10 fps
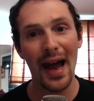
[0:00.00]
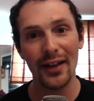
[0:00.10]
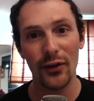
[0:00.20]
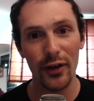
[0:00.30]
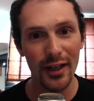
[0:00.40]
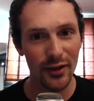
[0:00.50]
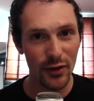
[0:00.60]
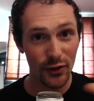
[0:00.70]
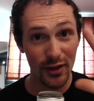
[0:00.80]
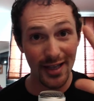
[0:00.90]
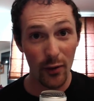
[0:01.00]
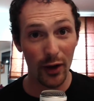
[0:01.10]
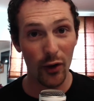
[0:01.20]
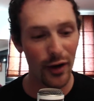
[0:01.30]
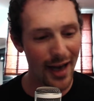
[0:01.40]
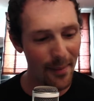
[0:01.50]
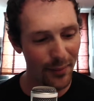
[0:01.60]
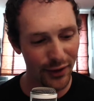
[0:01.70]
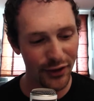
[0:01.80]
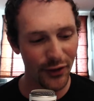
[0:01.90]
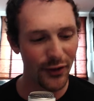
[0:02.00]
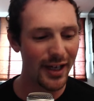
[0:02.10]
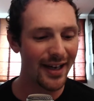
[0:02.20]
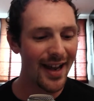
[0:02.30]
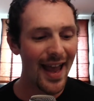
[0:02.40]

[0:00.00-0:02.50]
other industries. Then we're going number three.